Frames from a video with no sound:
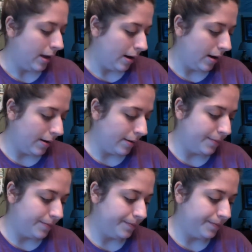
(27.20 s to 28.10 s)

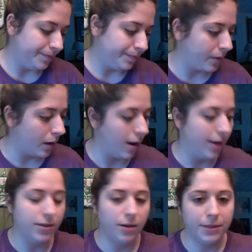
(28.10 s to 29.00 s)
Um, all
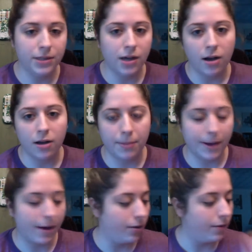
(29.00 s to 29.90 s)
right, so I'm going to talk
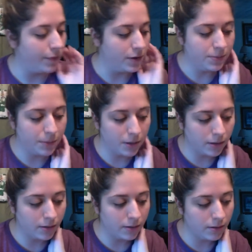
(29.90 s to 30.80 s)
about the first
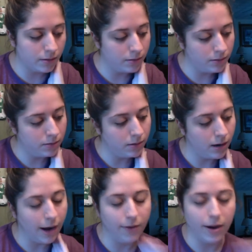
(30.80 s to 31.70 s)
book
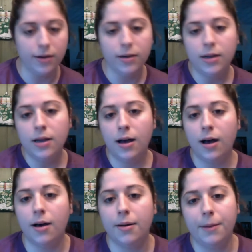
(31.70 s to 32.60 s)
I read.
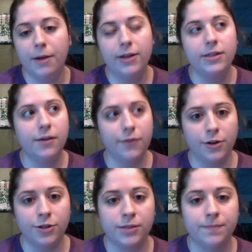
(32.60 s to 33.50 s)
I read
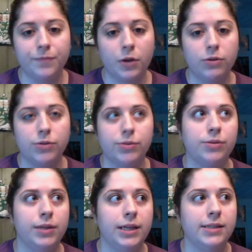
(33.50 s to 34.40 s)
Divergent, which was
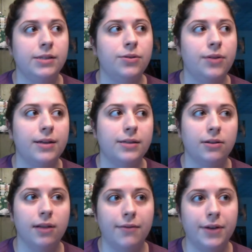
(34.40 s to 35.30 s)
released in
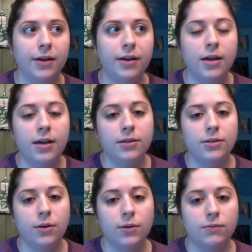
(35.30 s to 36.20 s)
2011,
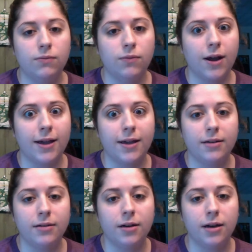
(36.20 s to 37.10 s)
so it's right
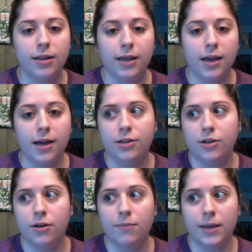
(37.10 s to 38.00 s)
on the edge
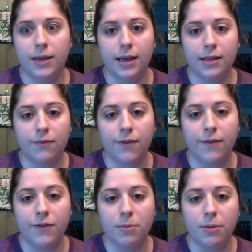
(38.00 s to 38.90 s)
of being at the
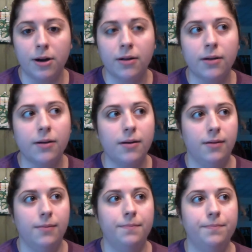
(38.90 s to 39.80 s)
5 year mark.
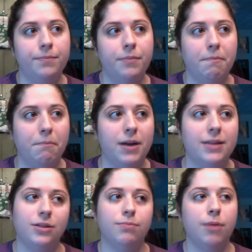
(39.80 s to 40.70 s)
But
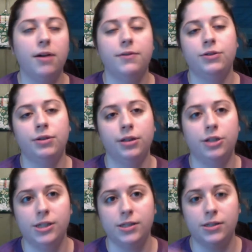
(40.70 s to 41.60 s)
it's a part of a
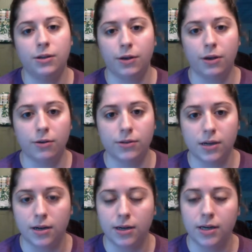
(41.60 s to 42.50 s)
trilogy, so it goes
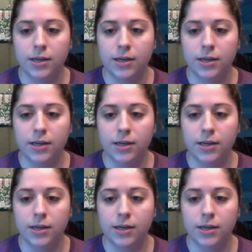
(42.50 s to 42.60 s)
on.